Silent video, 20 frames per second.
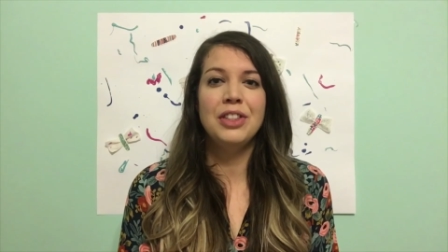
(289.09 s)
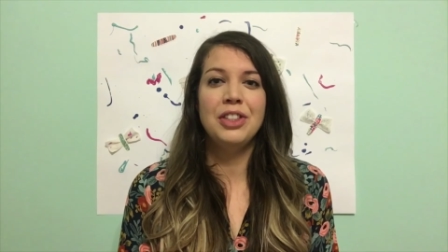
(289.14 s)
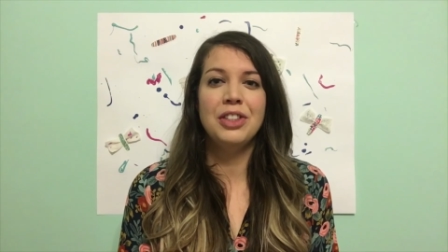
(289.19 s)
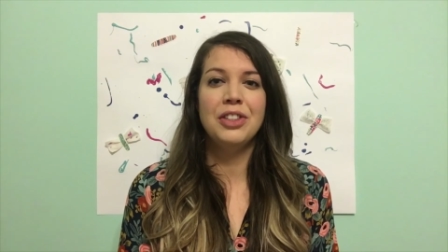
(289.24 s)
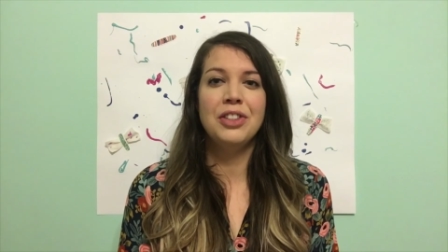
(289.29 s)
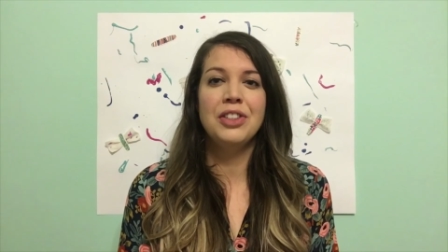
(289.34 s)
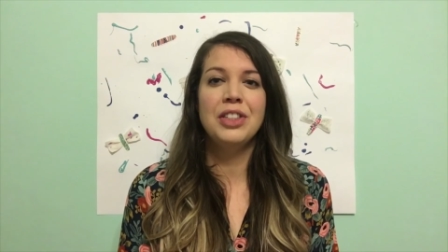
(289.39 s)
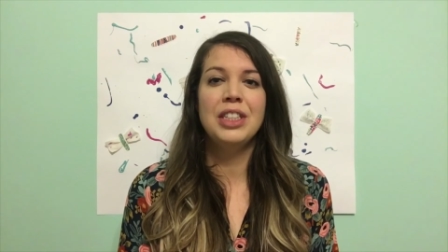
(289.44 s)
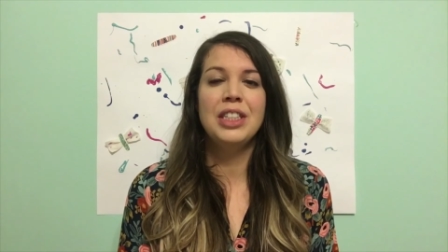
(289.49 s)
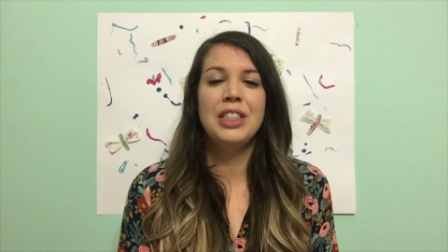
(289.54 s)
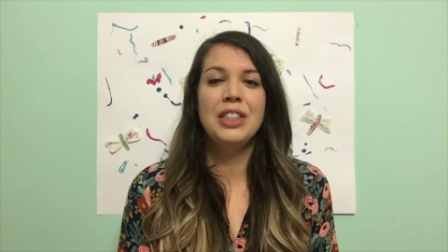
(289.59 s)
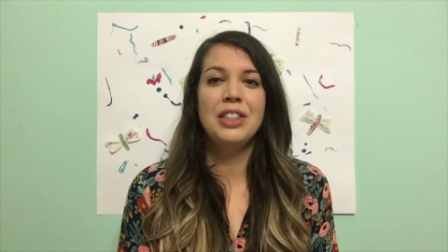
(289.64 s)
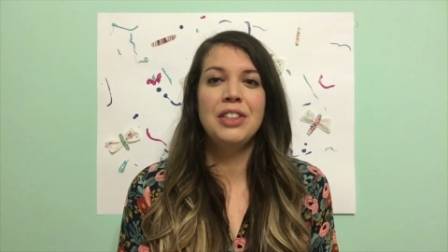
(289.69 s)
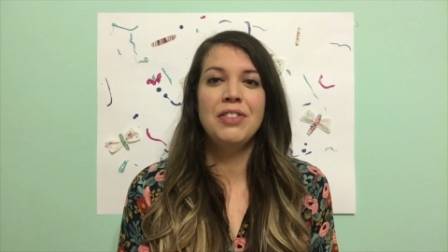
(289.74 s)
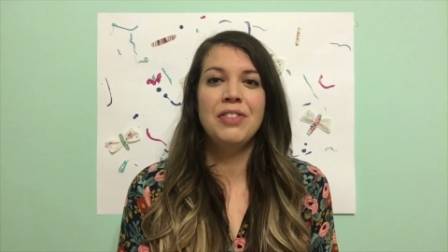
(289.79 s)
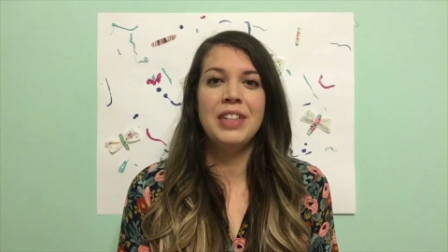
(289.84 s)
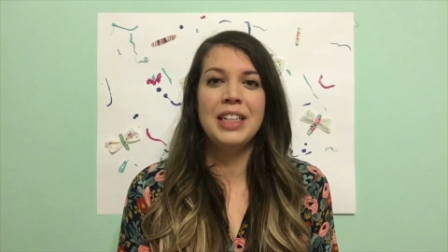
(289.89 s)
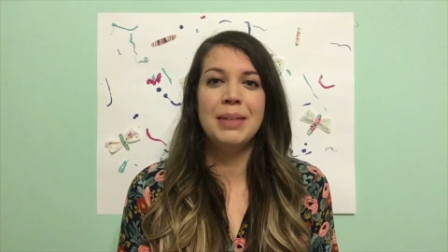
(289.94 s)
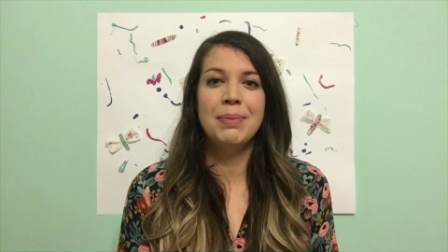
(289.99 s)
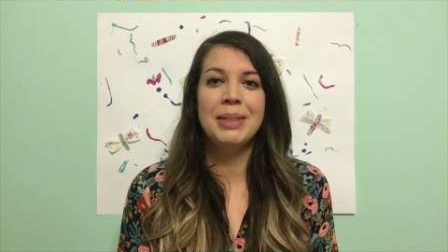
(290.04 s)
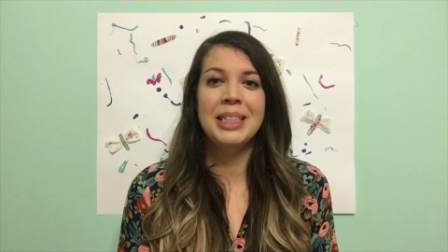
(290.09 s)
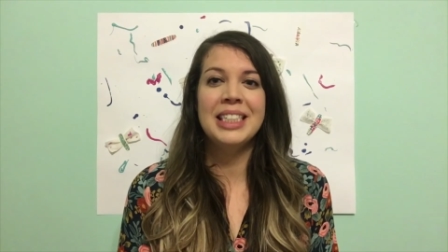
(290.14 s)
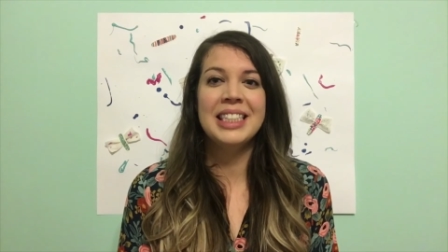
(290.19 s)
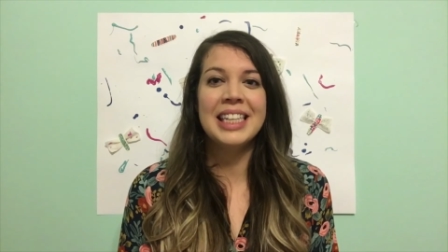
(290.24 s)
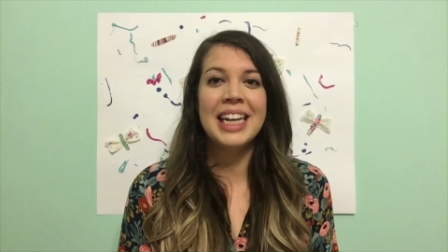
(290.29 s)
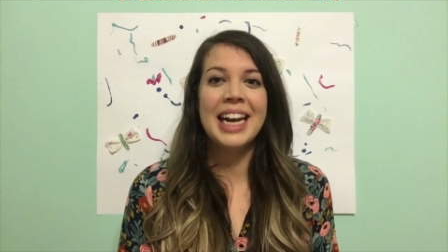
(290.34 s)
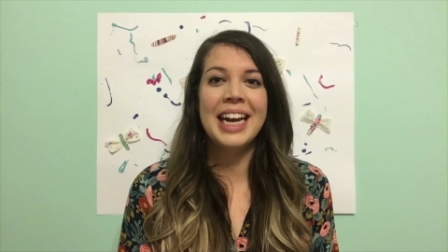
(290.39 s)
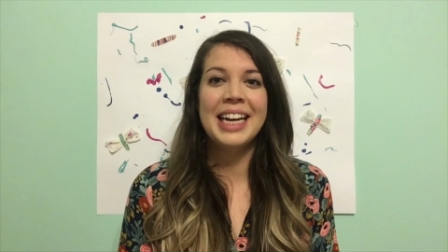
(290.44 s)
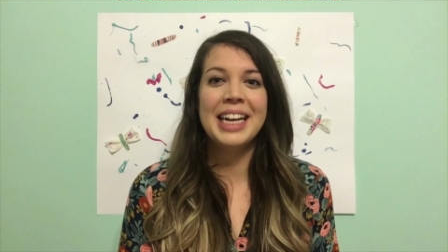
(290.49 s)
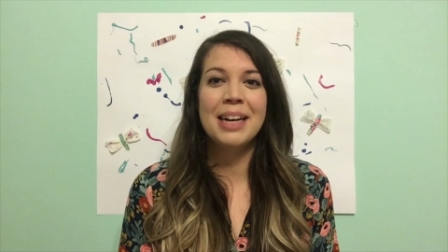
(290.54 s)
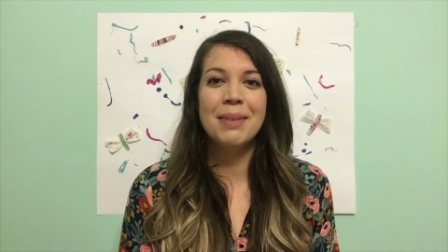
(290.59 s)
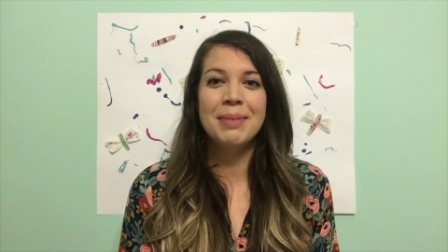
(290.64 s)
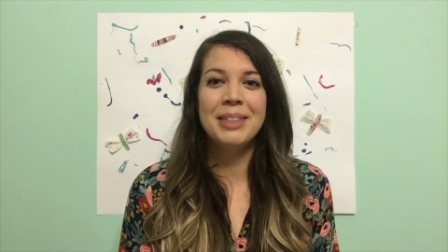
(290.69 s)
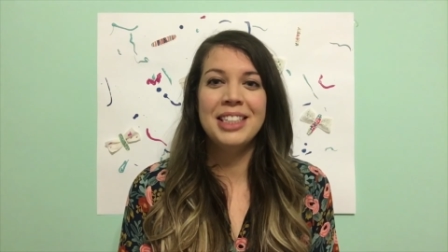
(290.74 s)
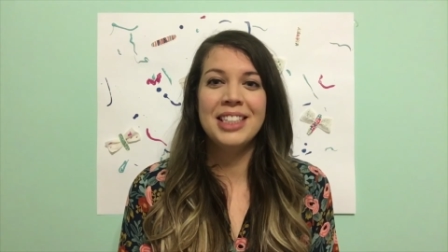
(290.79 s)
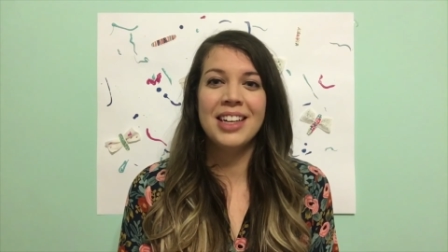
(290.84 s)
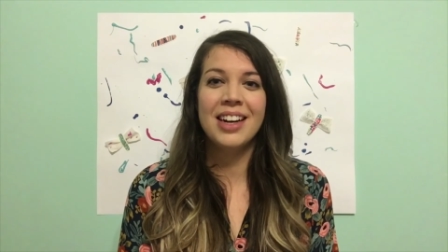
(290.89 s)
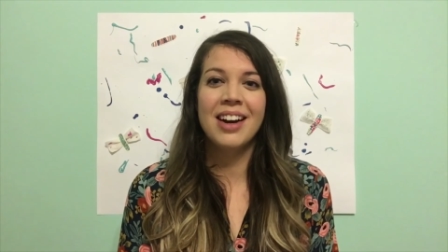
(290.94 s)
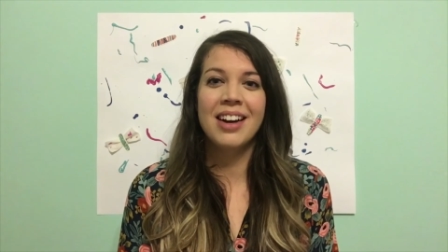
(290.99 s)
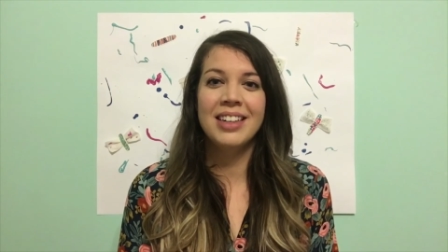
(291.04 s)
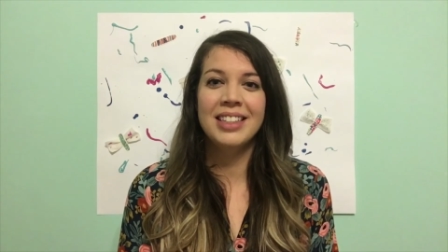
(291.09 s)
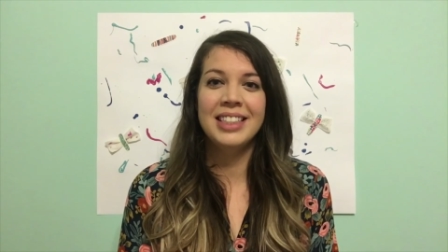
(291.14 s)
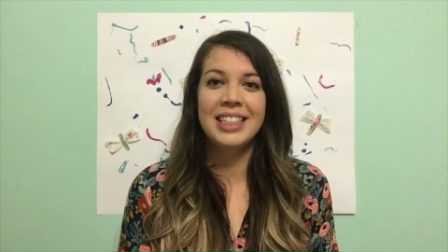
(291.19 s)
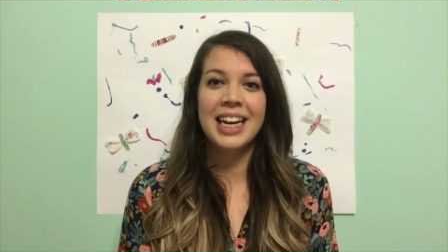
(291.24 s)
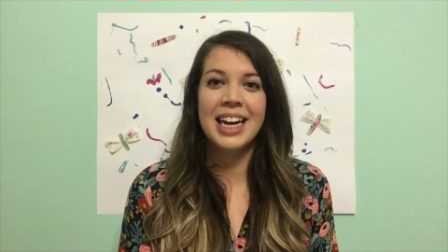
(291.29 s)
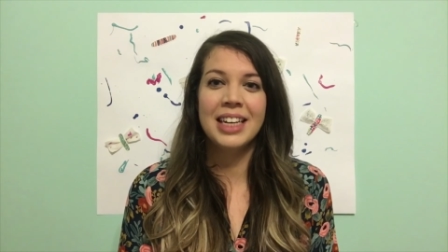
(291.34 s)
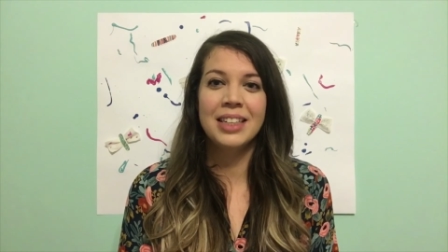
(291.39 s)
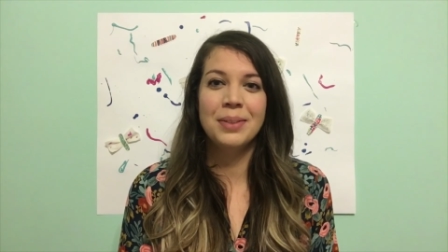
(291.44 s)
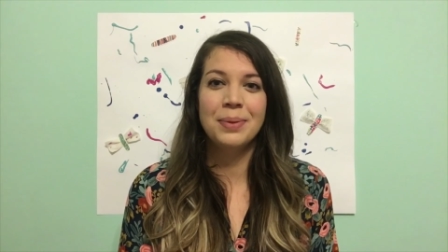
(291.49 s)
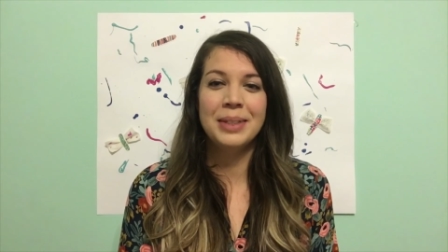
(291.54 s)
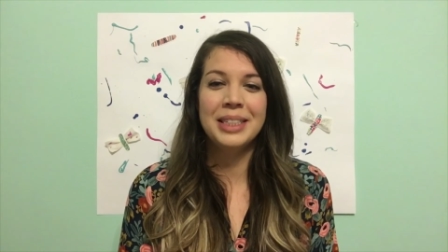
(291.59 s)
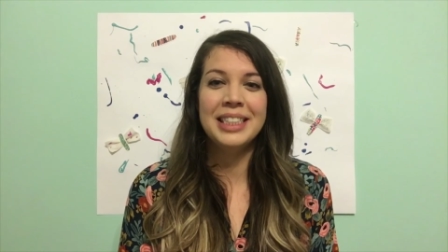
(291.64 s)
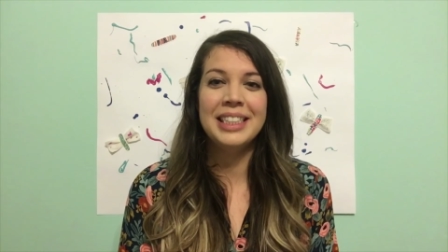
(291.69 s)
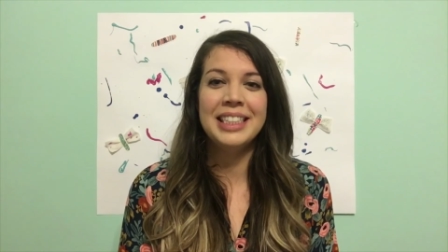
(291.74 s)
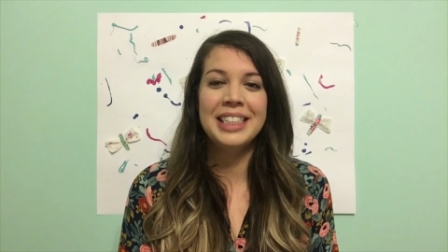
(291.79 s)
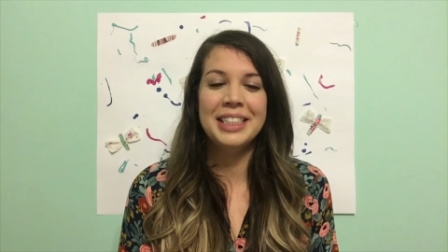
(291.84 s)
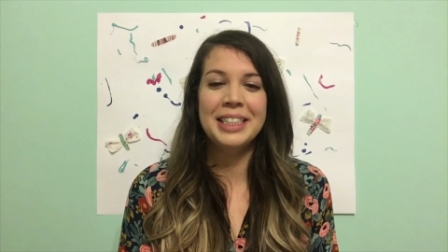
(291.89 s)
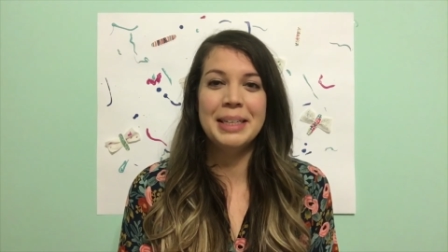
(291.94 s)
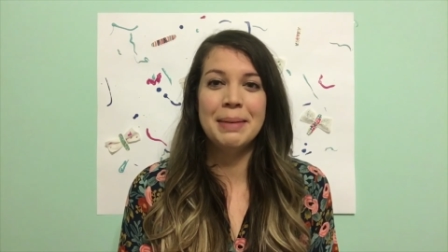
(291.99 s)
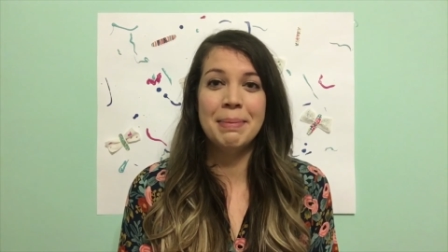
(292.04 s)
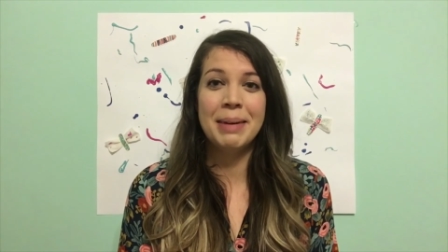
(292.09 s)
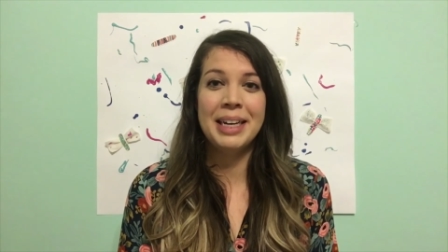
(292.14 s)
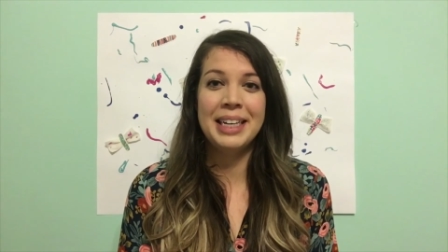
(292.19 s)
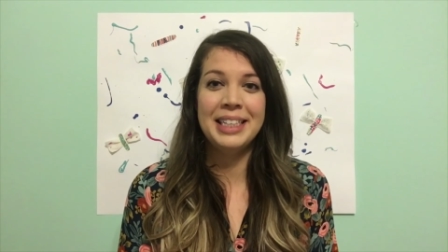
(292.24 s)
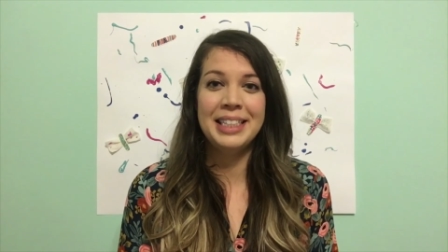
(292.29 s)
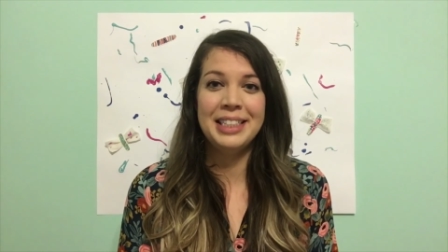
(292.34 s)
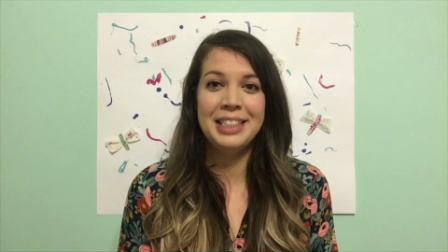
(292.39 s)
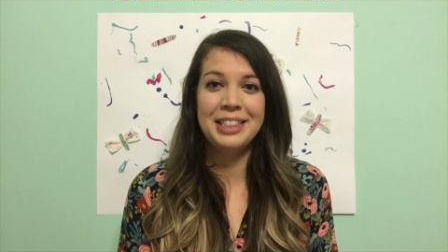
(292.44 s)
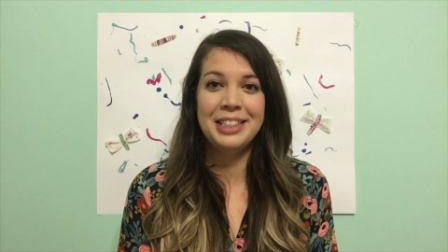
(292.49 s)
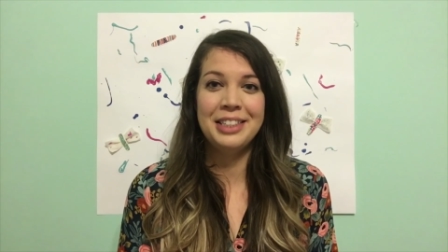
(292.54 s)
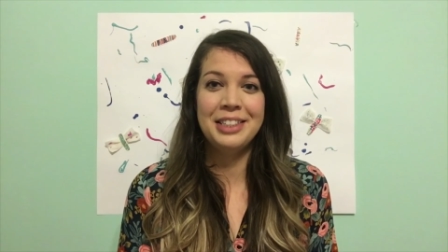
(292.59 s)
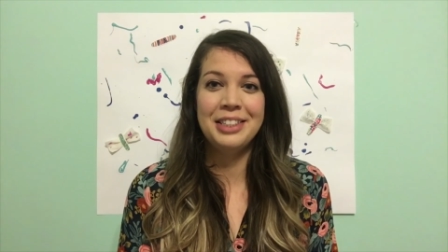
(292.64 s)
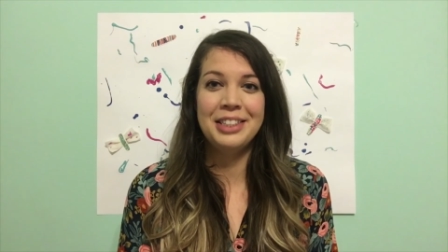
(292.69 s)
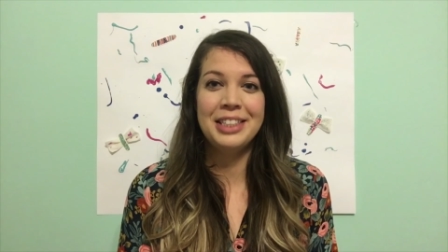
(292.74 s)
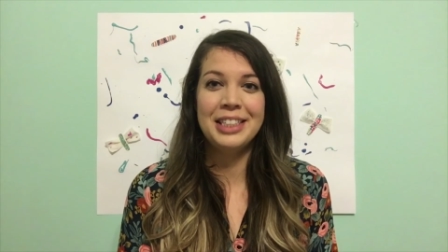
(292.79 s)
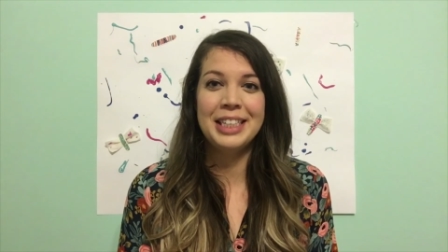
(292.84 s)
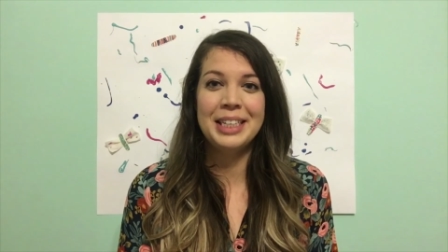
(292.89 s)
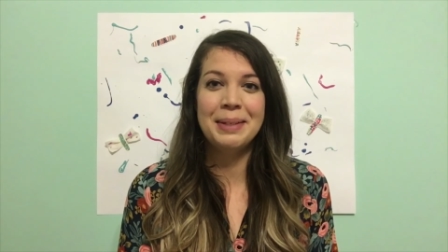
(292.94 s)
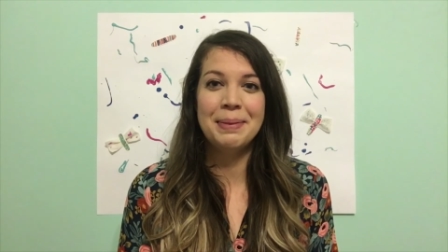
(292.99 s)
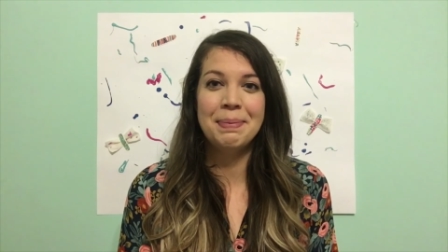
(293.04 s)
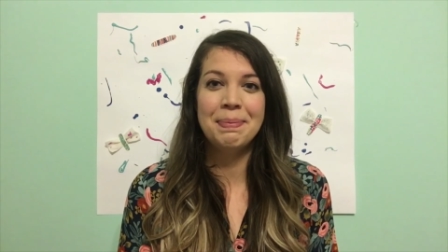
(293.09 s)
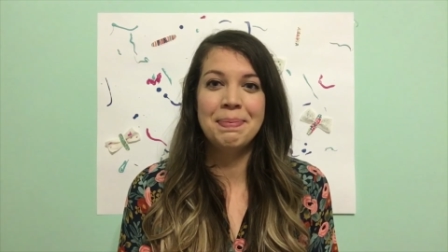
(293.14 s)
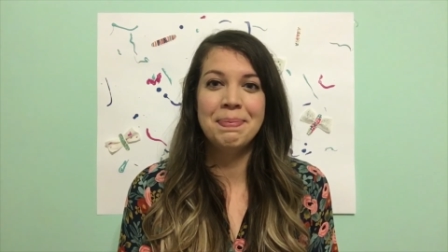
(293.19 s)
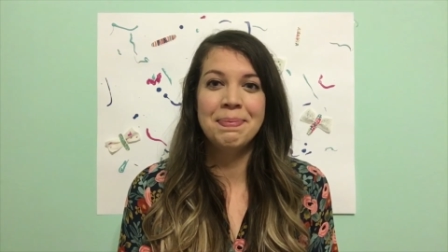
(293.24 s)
children and their families that I come into contact with during my internship.